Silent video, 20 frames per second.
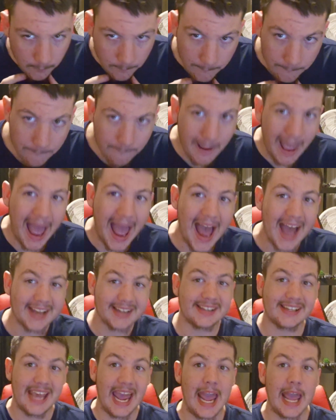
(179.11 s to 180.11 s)

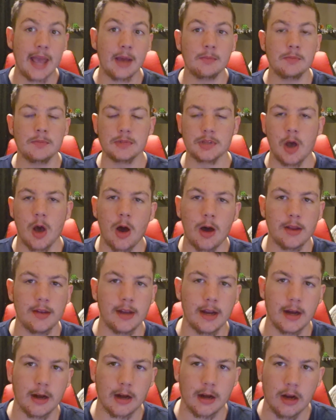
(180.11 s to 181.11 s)
bad games on
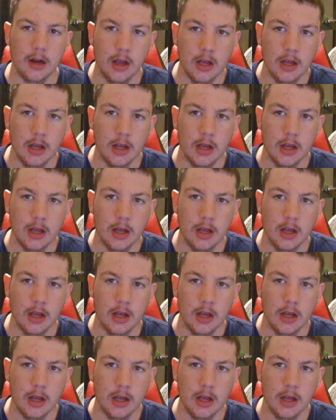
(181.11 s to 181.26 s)
their